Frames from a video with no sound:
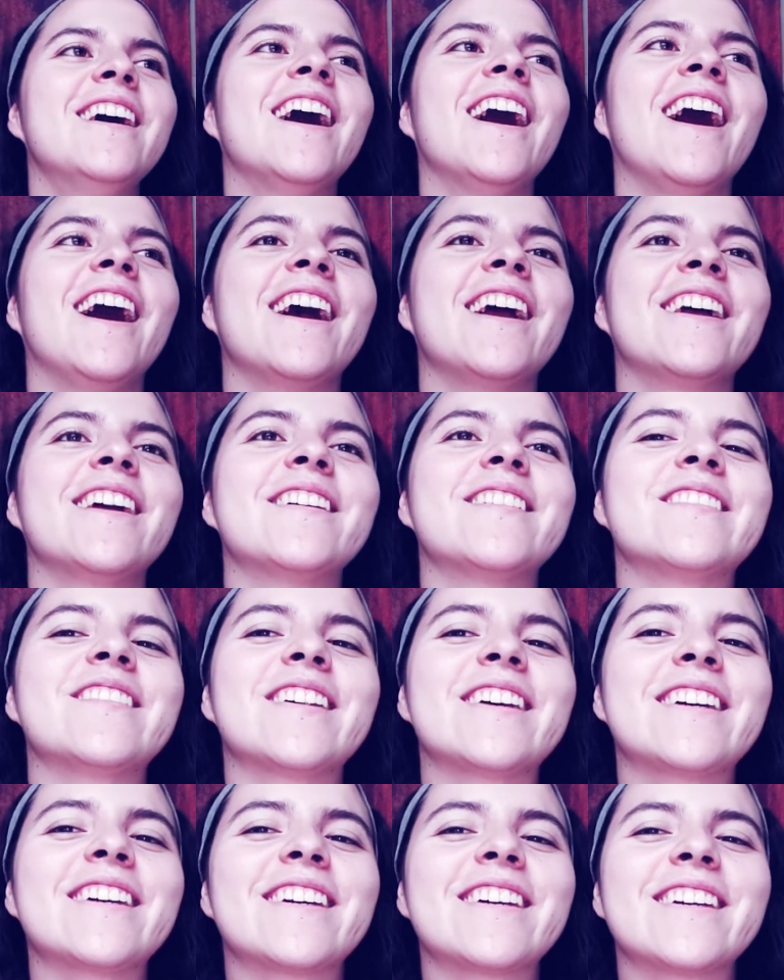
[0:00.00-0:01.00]
I have
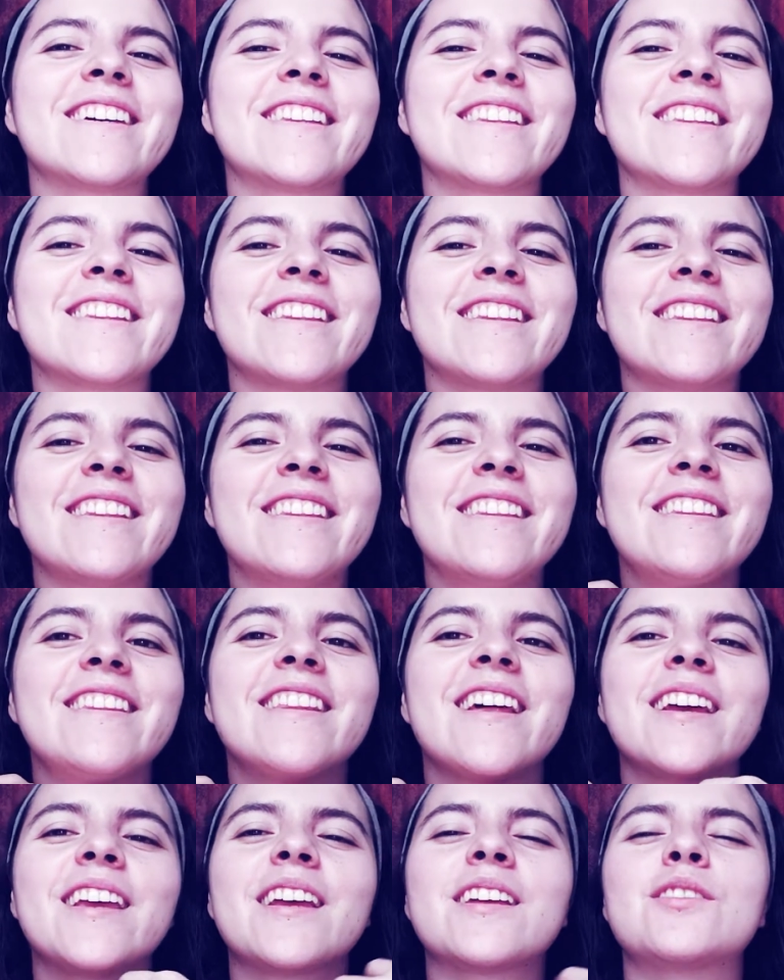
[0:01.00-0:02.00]
like,
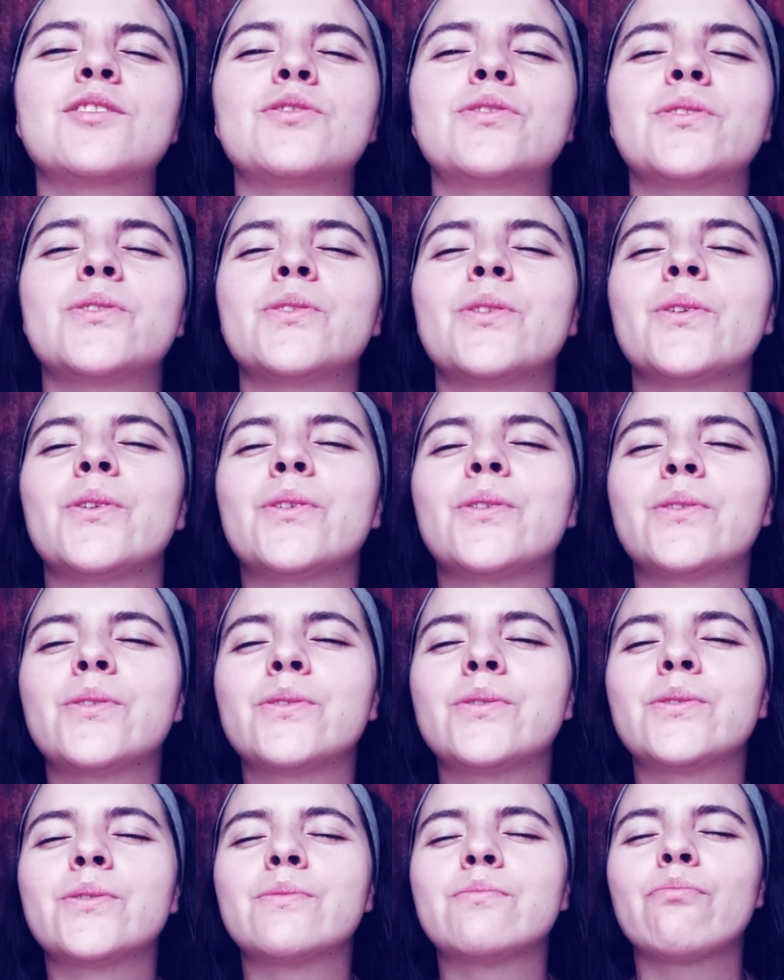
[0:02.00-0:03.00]
I get
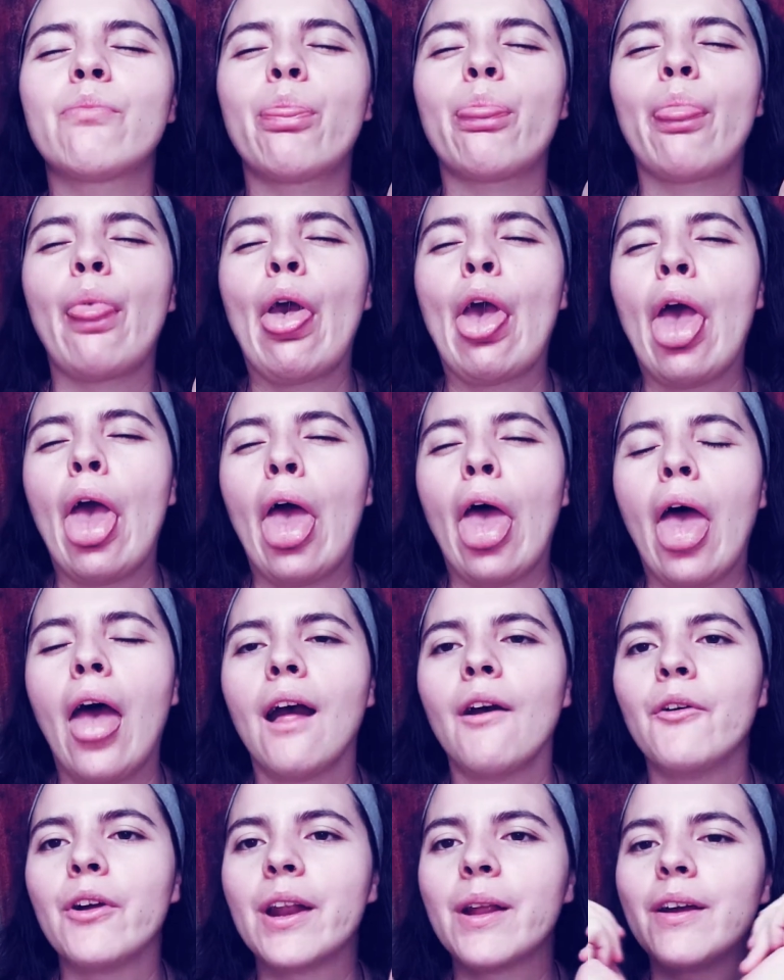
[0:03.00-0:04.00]
so,
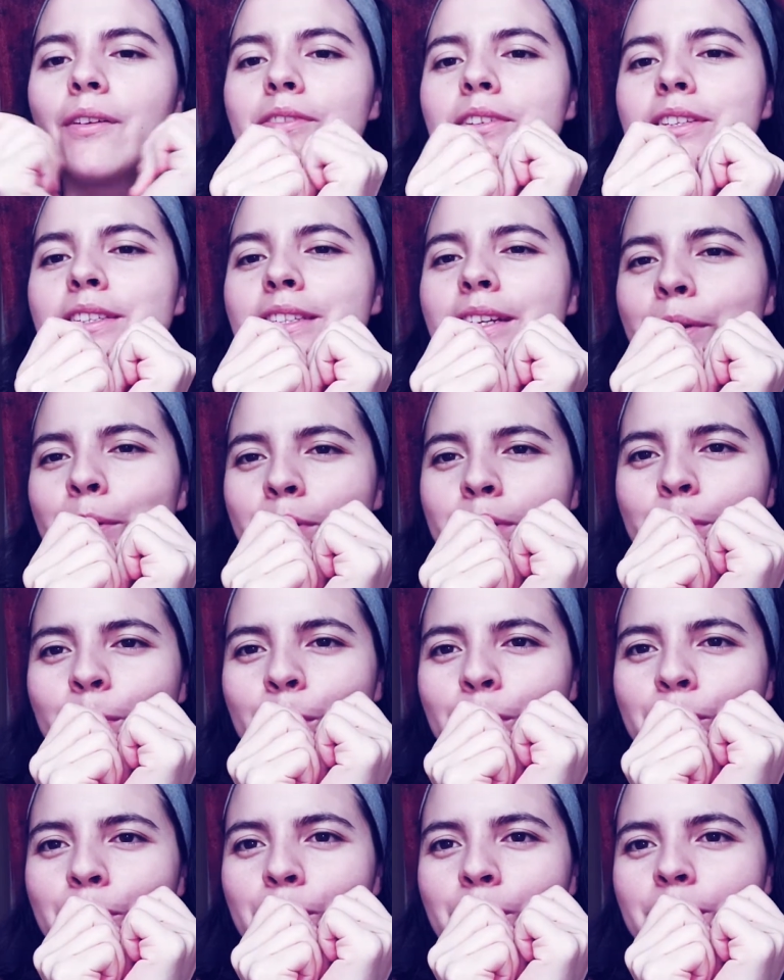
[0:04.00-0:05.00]
when I have to stick with something
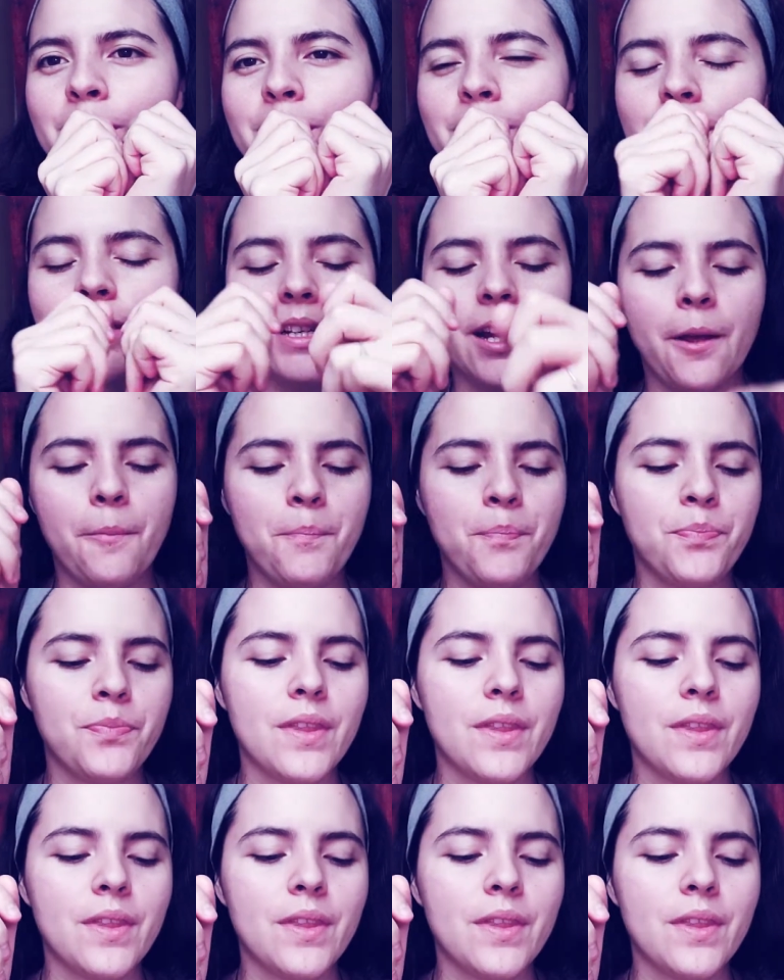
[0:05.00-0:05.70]
for a really long time.